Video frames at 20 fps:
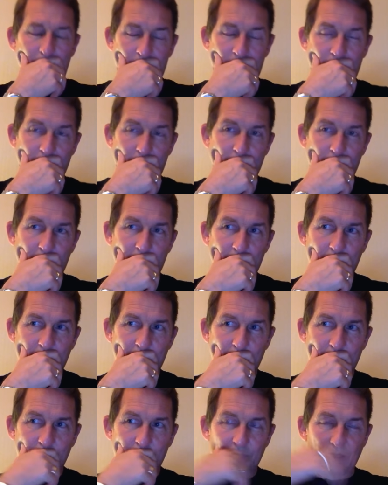three
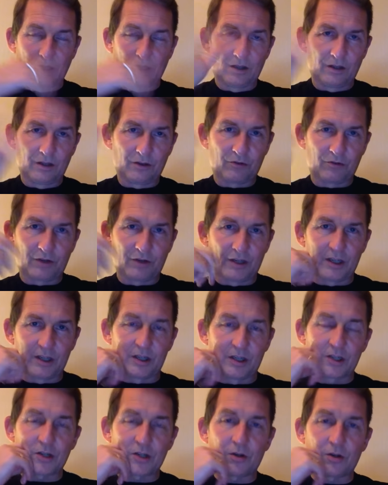
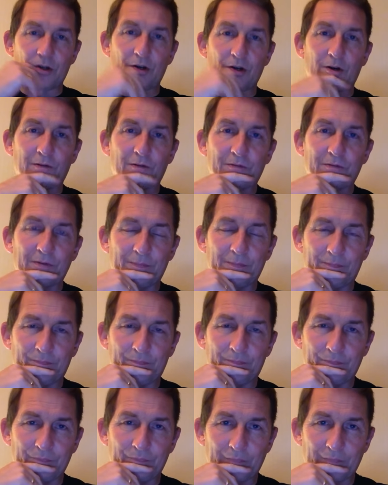years on and off
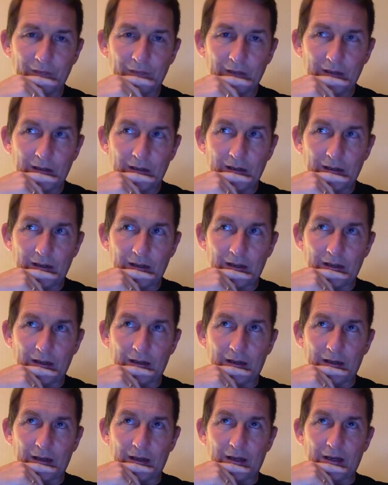
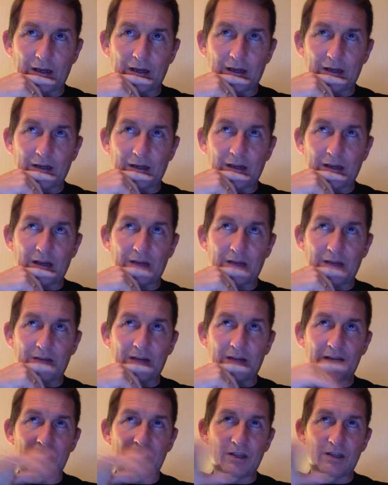and have
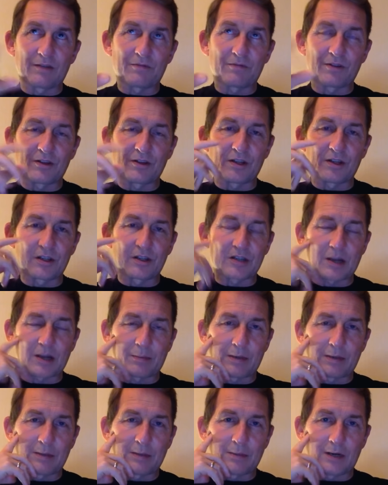had different things
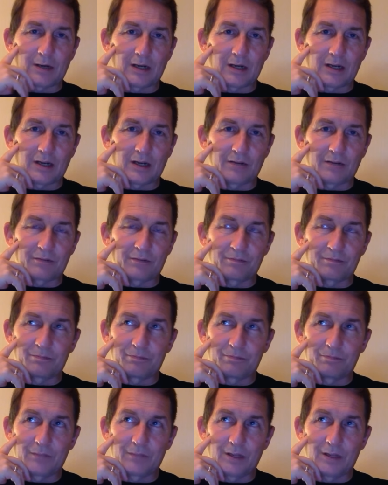happen in my life,
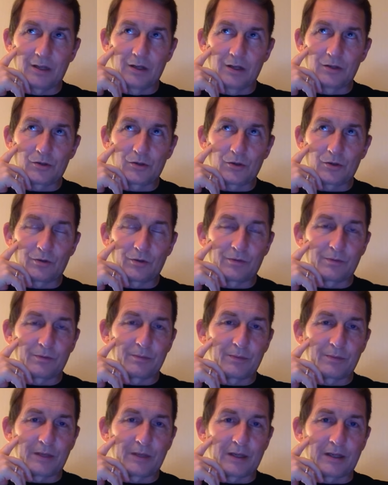two of them
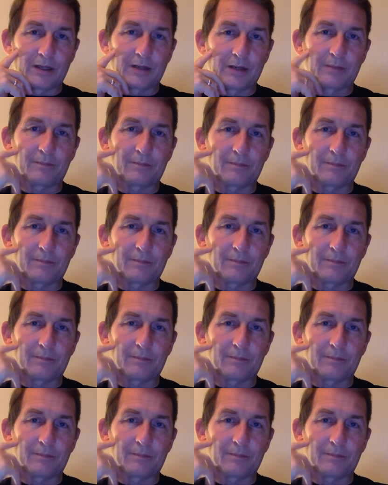being